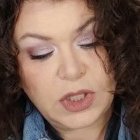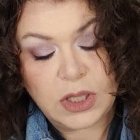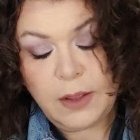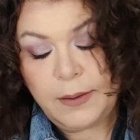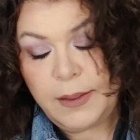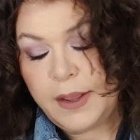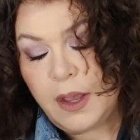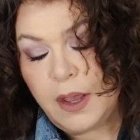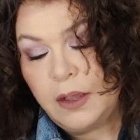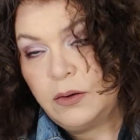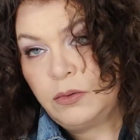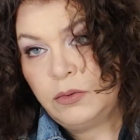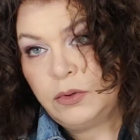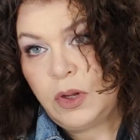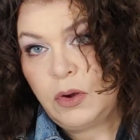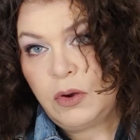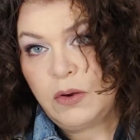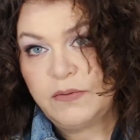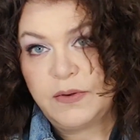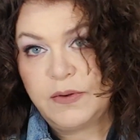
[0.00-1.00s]
Like, I don't
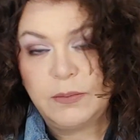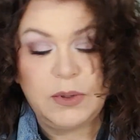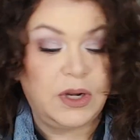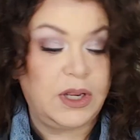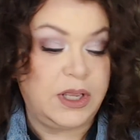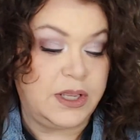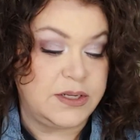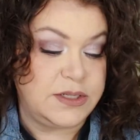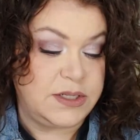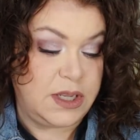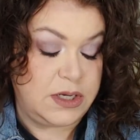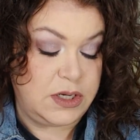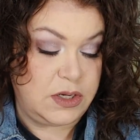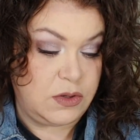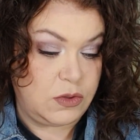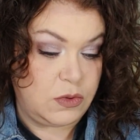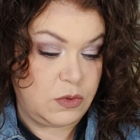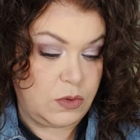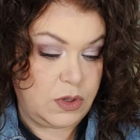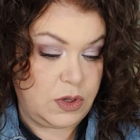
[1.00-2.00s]
know if I'm going to
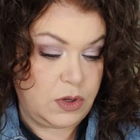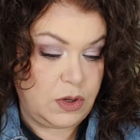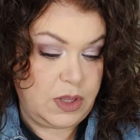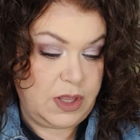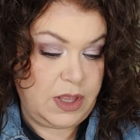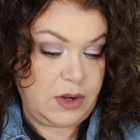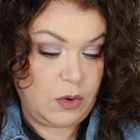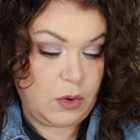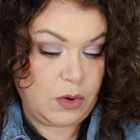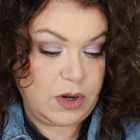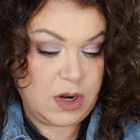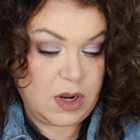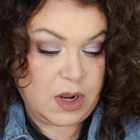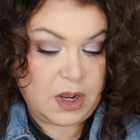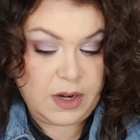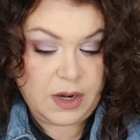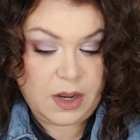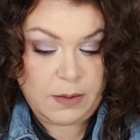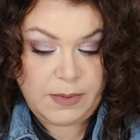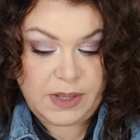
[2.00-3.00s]
continue it or
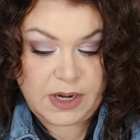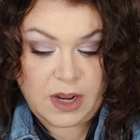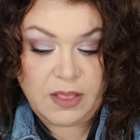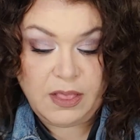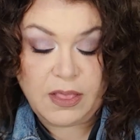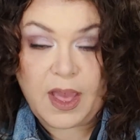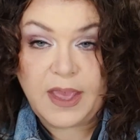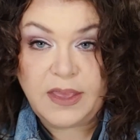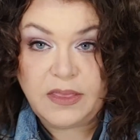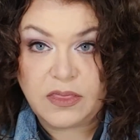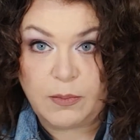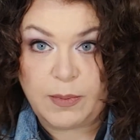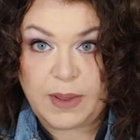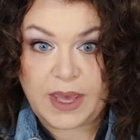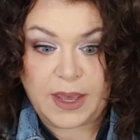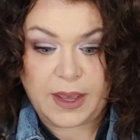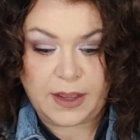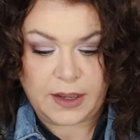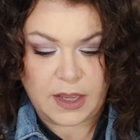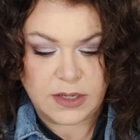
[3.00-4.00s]
not. I mean, I like the
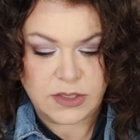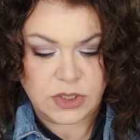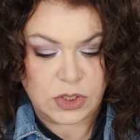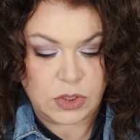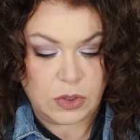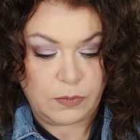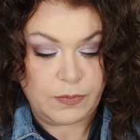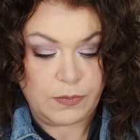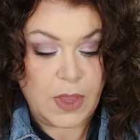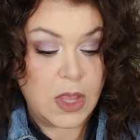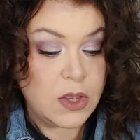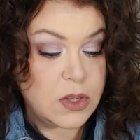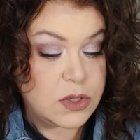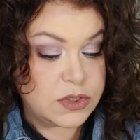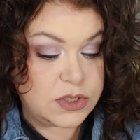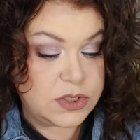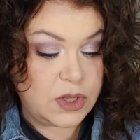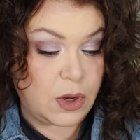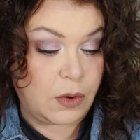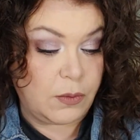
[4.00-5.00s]
bag. I do.
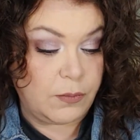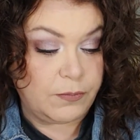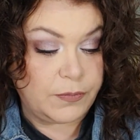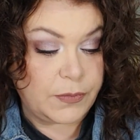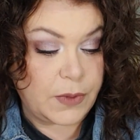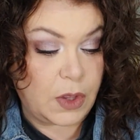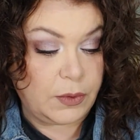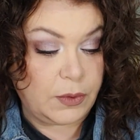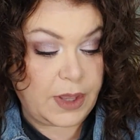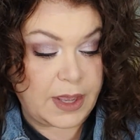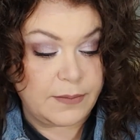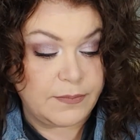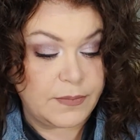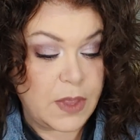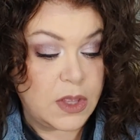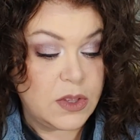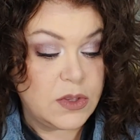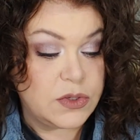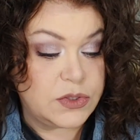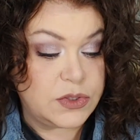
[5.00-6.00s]
So, okay.
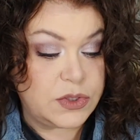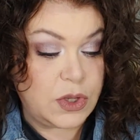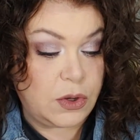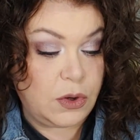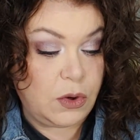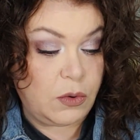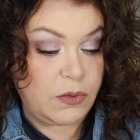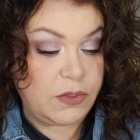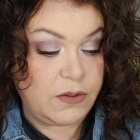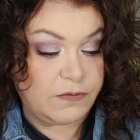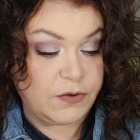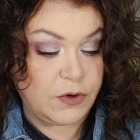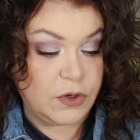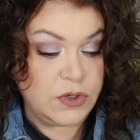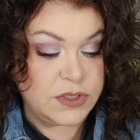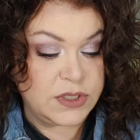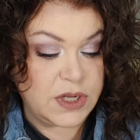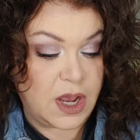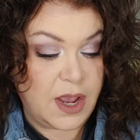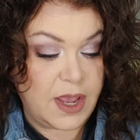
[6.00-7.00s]
So the
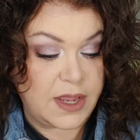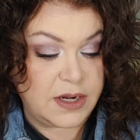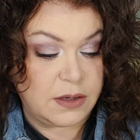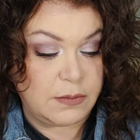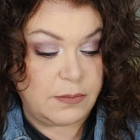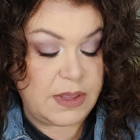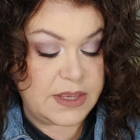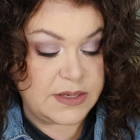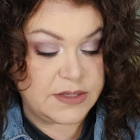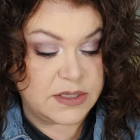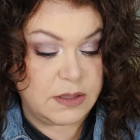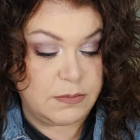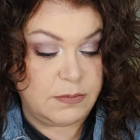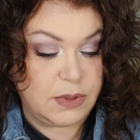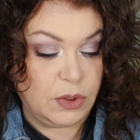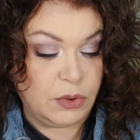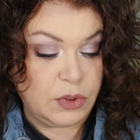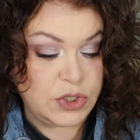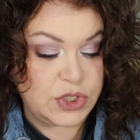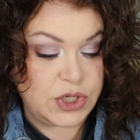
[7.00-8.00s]
first item is the
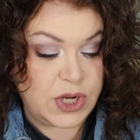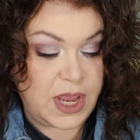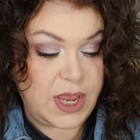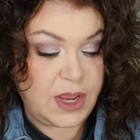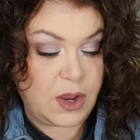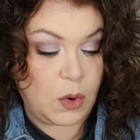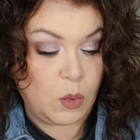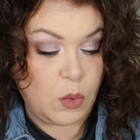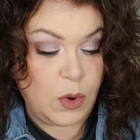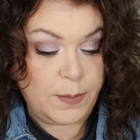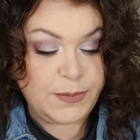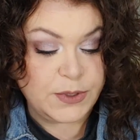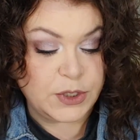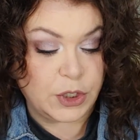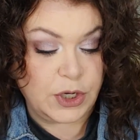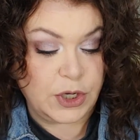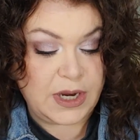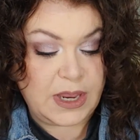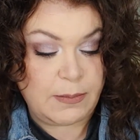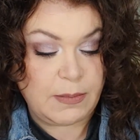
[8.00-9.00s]
Milkshake Whipped
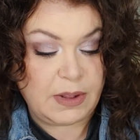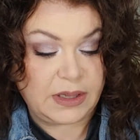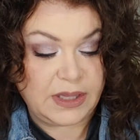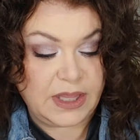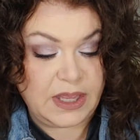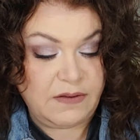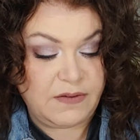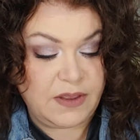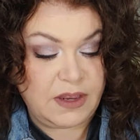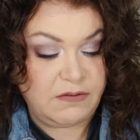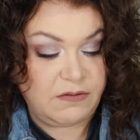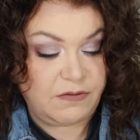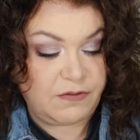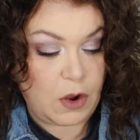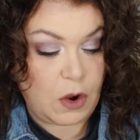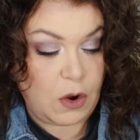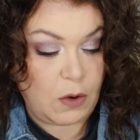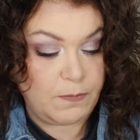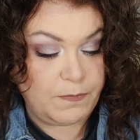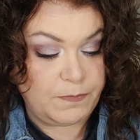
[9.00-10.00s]
Cream Leave-In
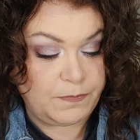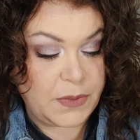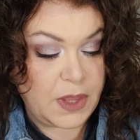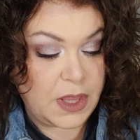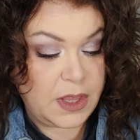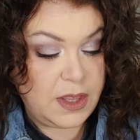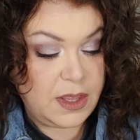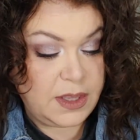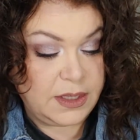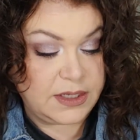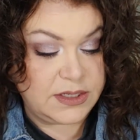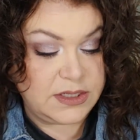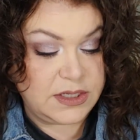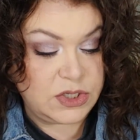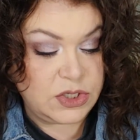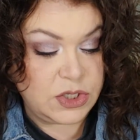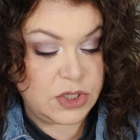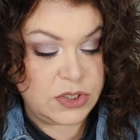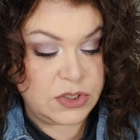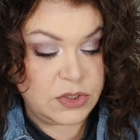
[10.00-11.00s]
Foam.
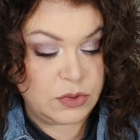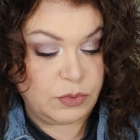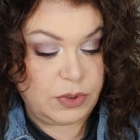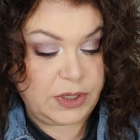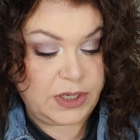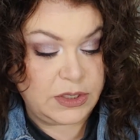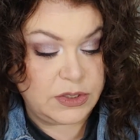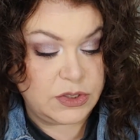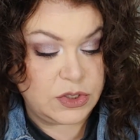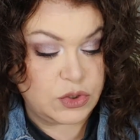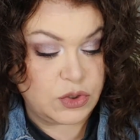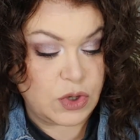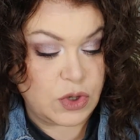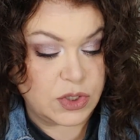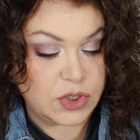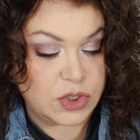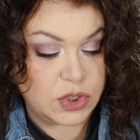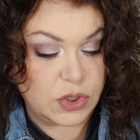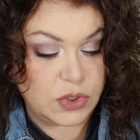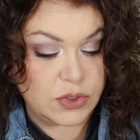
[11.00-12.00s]
Conditions,
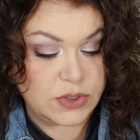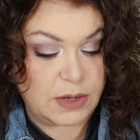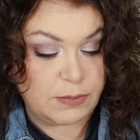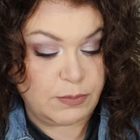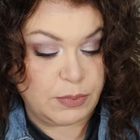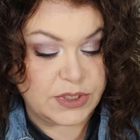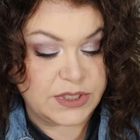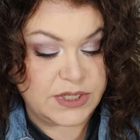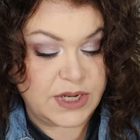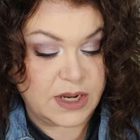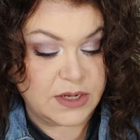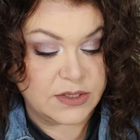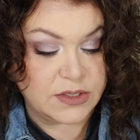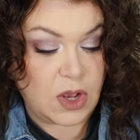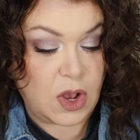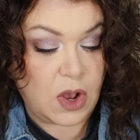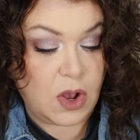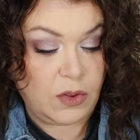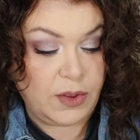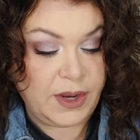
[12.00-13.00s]
restructures, and
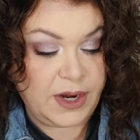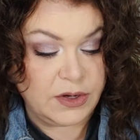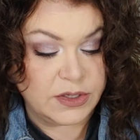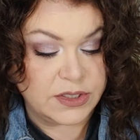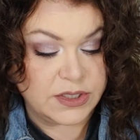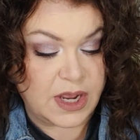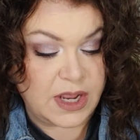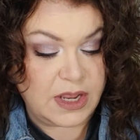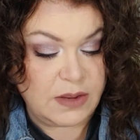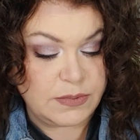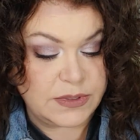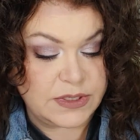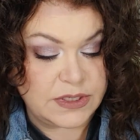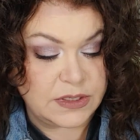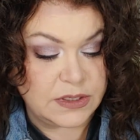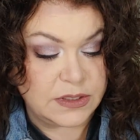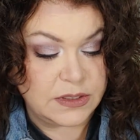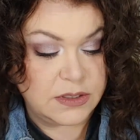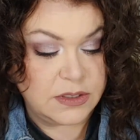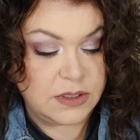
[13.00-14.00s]
protects all hair
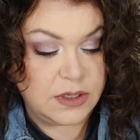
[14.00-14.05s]
types.